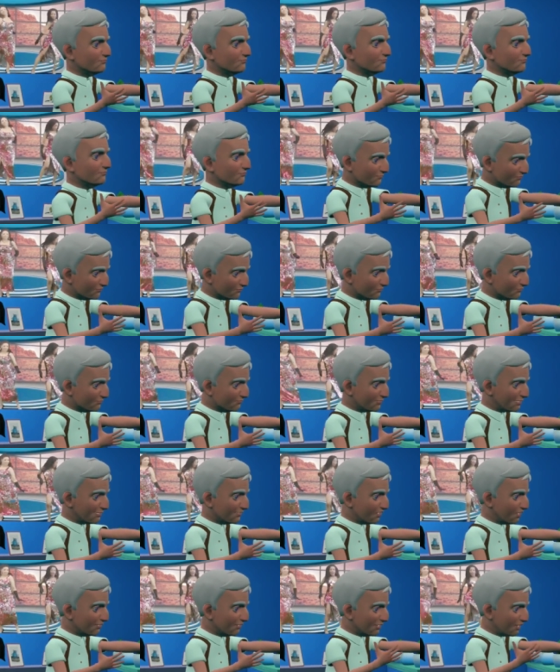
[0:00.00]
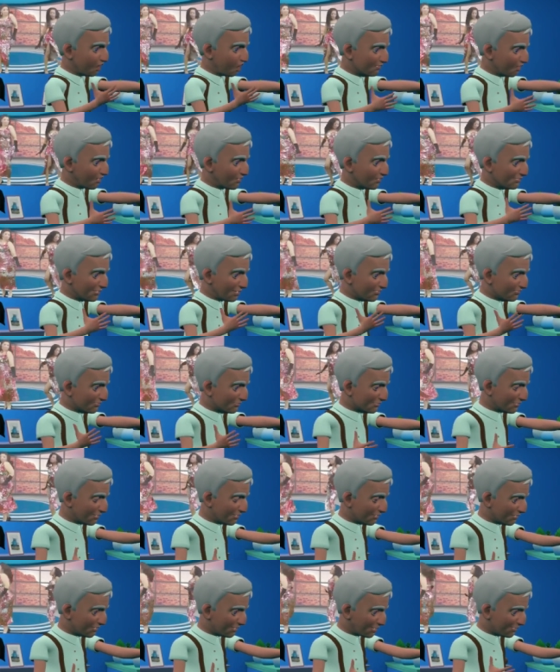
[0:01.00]
In the room, we have Sarah, and we
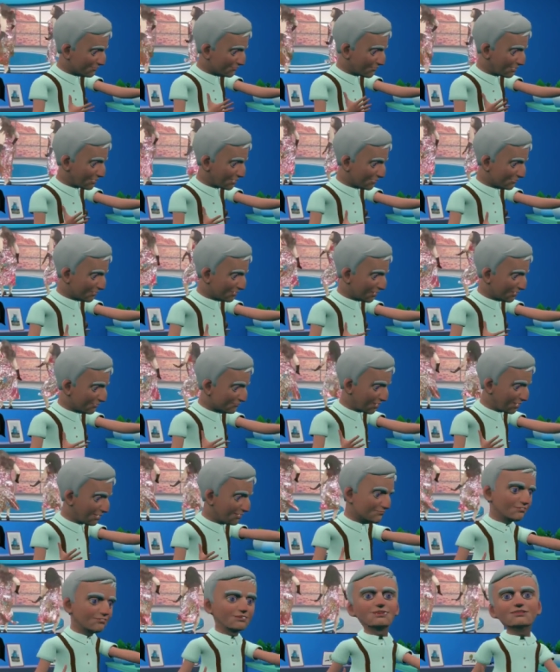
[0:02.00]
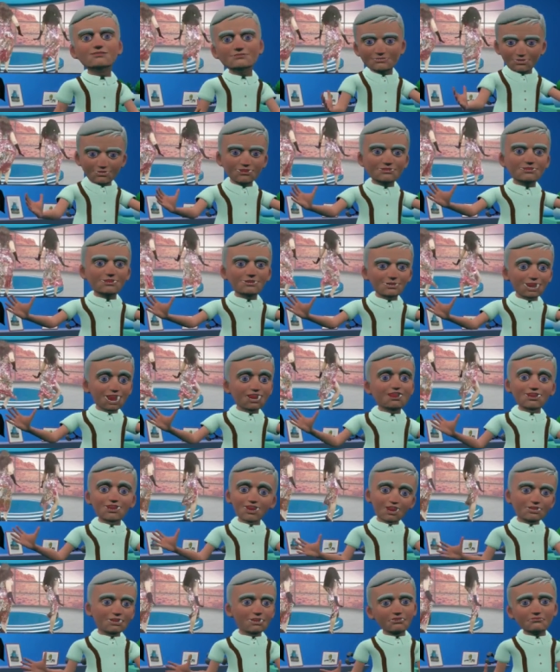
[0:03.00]
have Irma, and we have Sarah, and we have
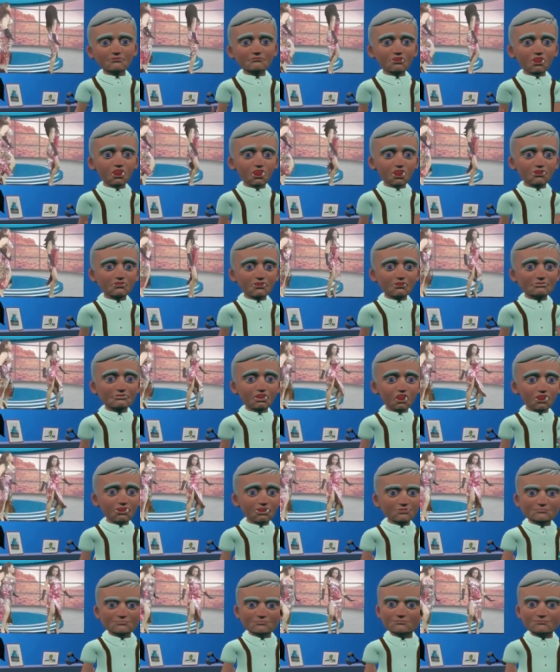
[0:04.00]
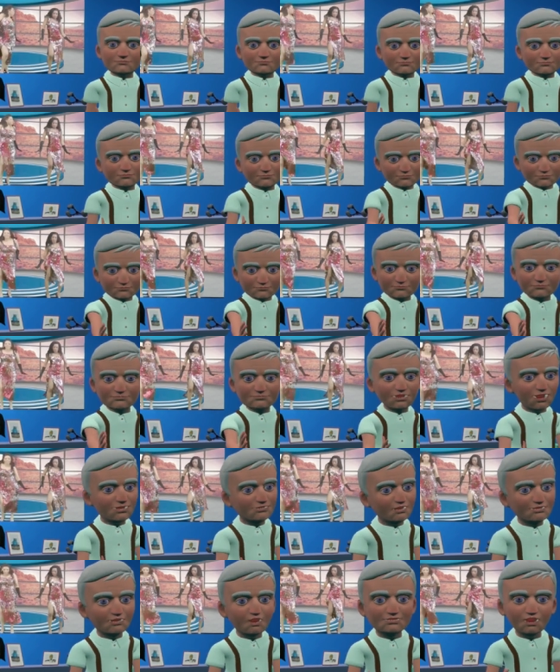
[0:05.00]
Dawn, of course. Ladies and
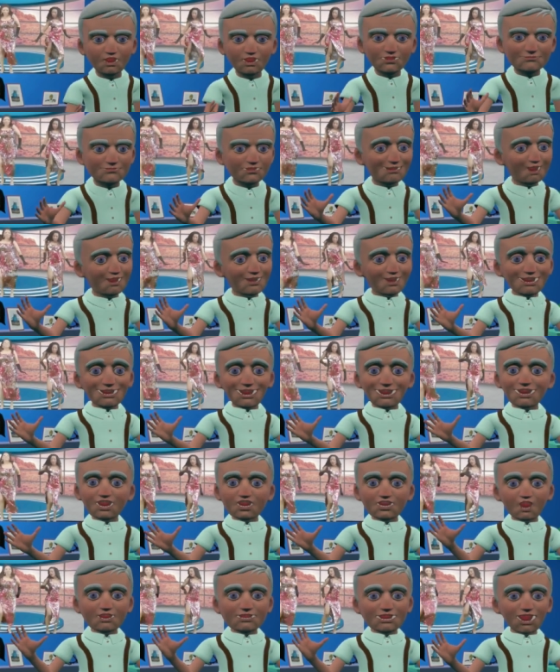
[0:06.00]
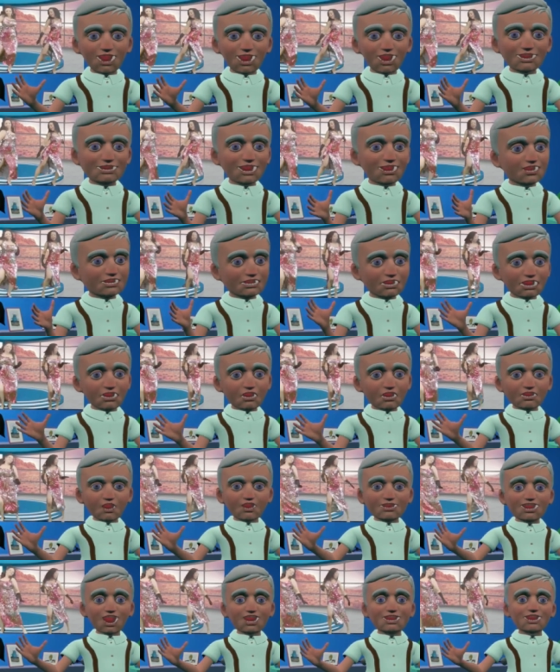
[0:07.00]
gentlemen, we are really trying some crazy, funky
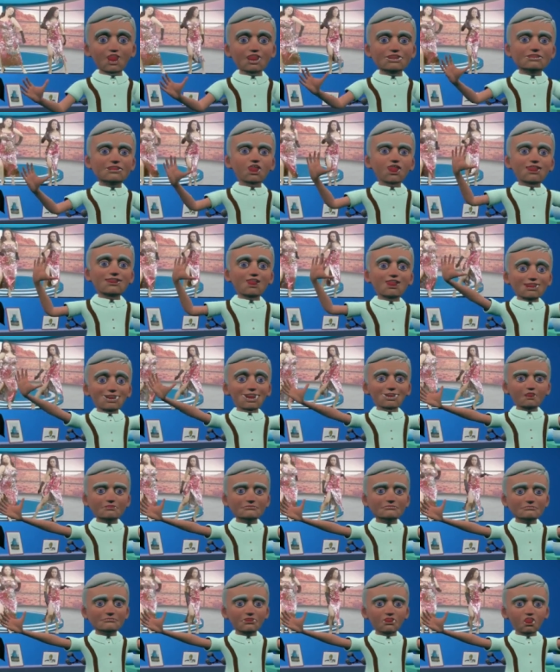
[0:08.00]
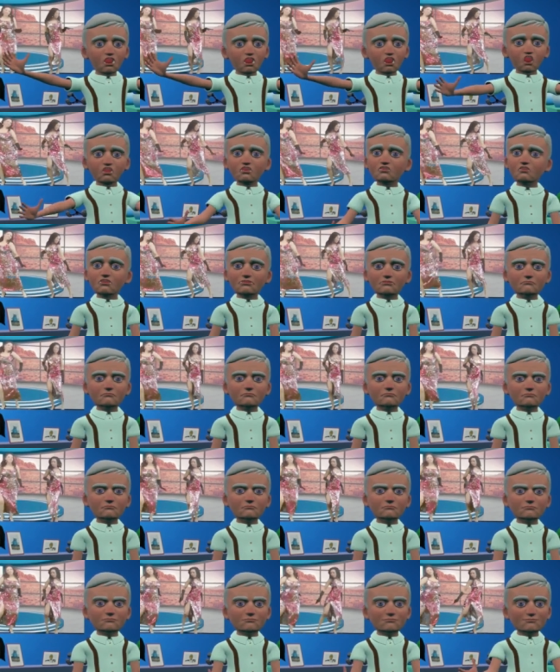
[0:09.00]
stuff today. So,
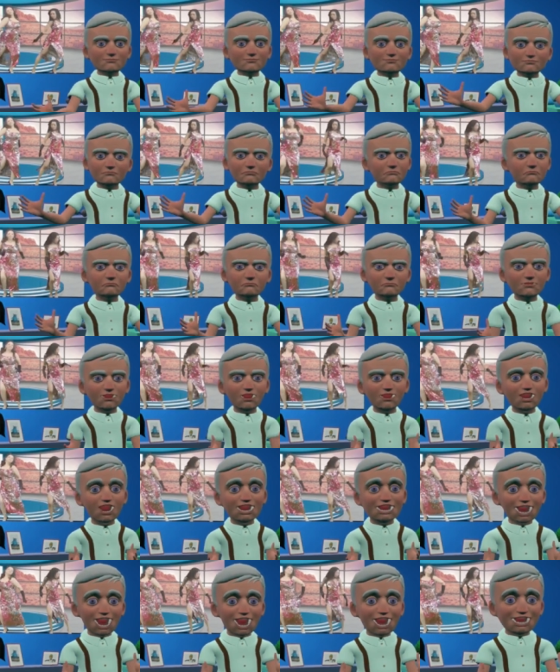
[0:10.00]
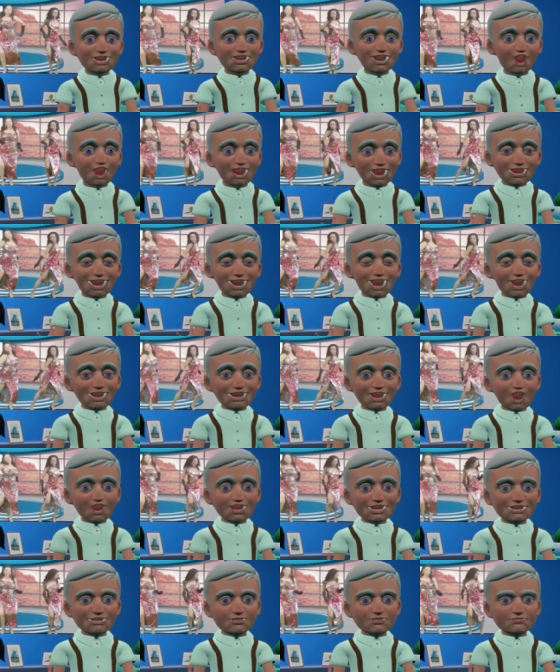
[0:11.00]
we'll just ask for your patience
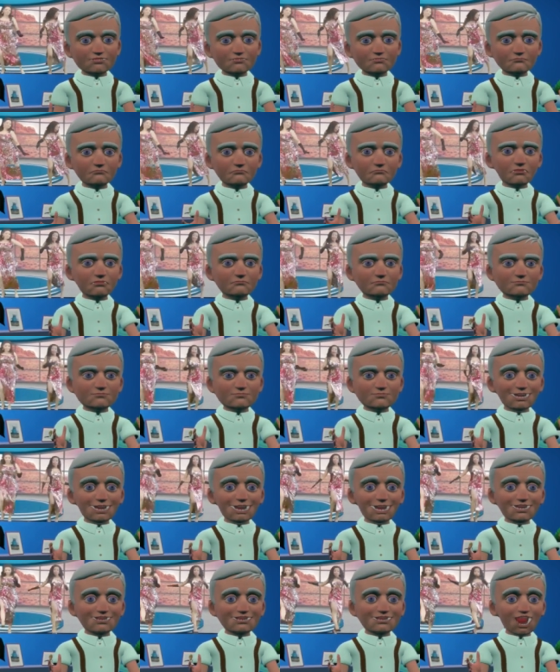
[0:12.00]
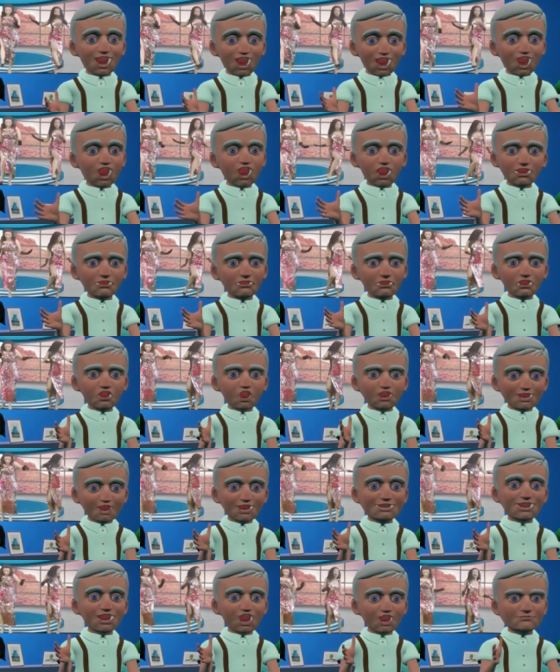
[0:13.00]
and uh, just hope that
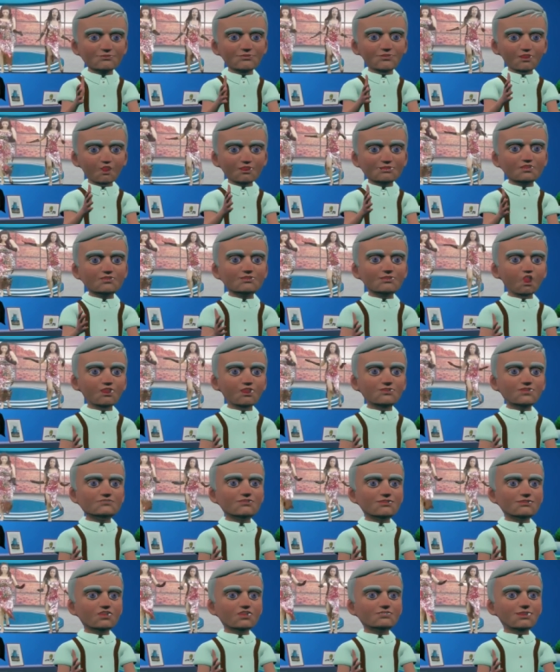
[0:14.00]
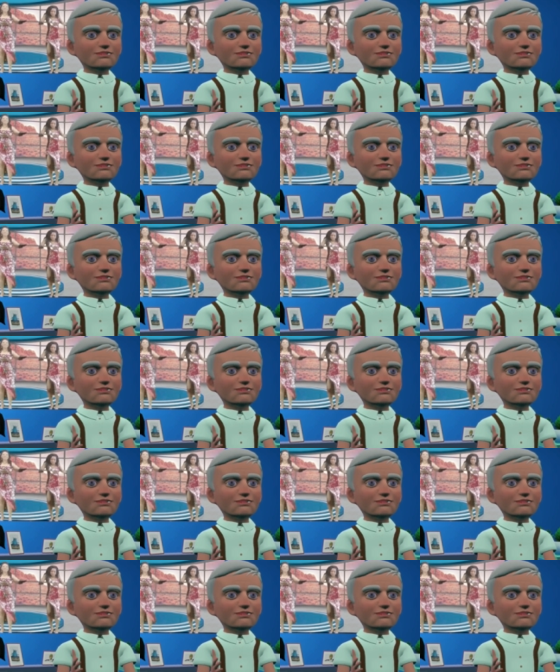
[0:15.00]
you can join in the hilarity.